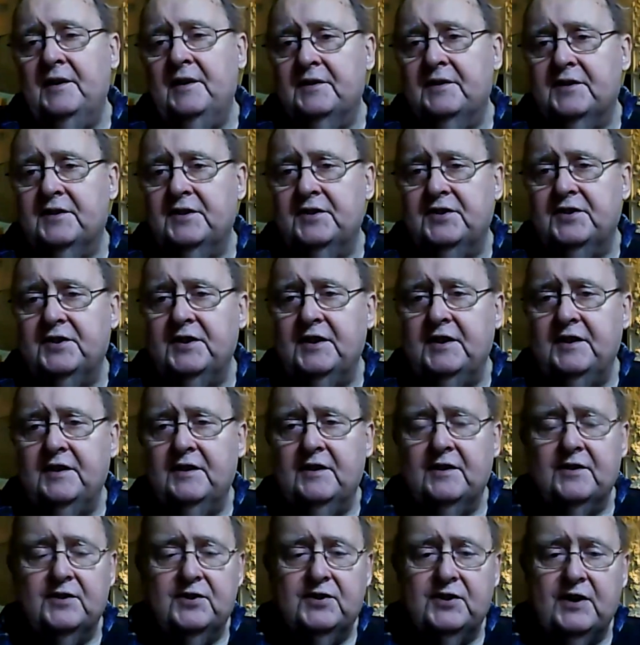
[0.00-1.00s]
to see
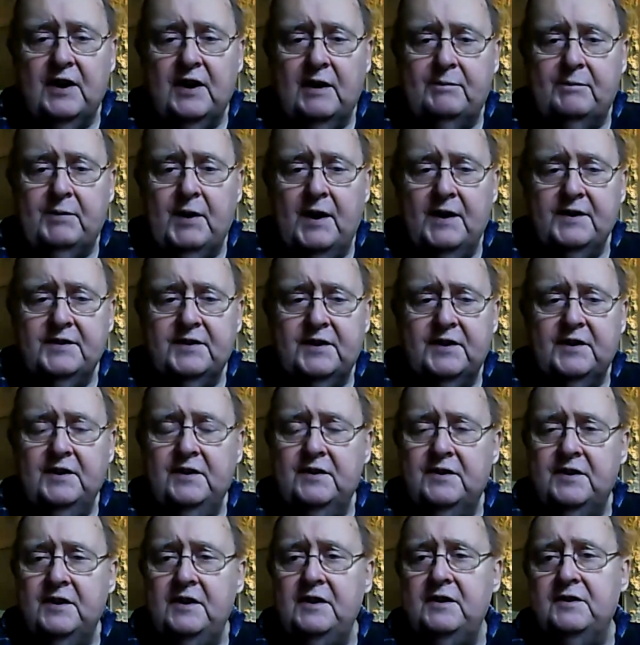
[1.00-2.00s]
that the share price
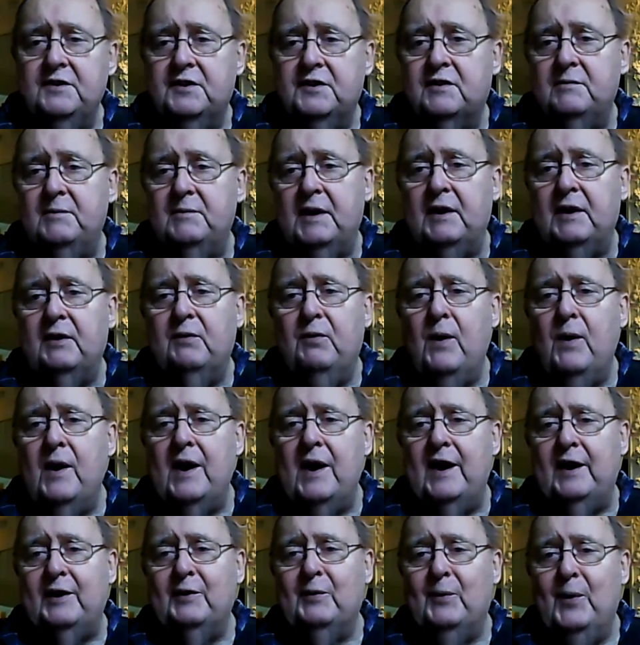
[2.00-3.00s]
continues to be
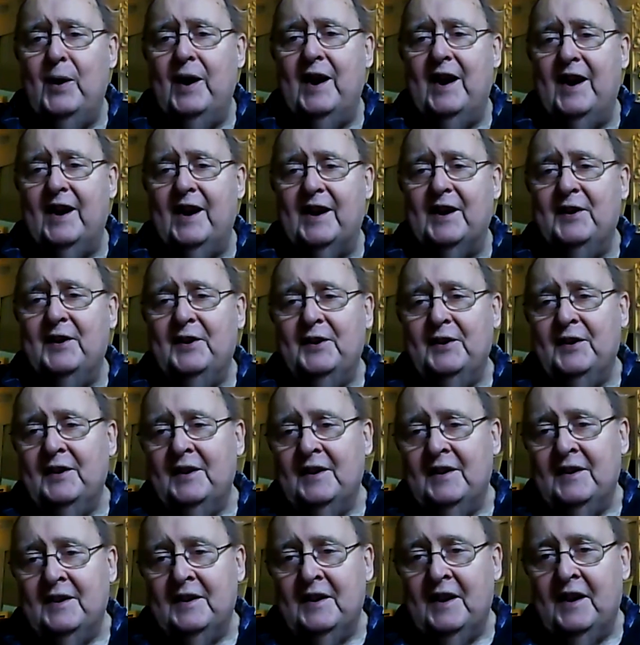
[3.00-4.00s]
way, way
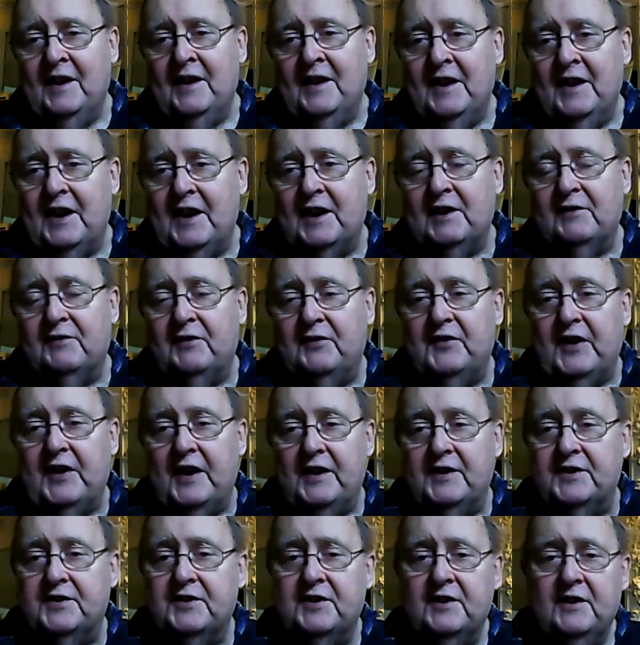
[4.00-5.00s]
ahead of
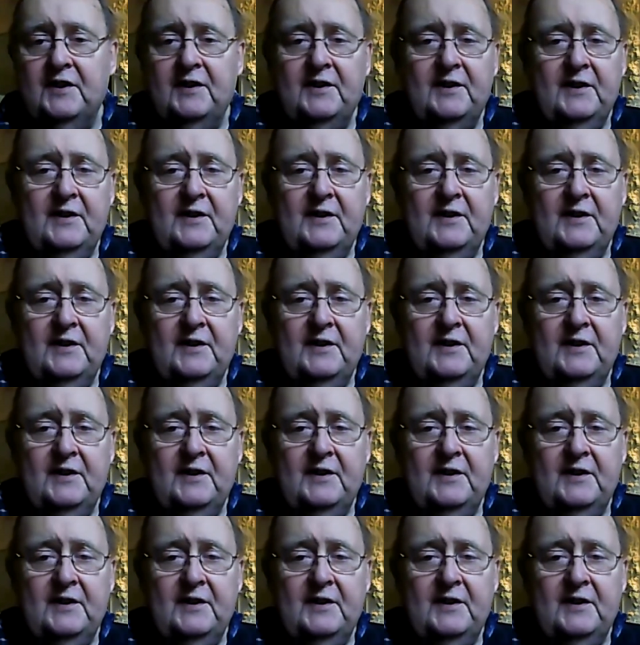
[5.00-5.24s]
events,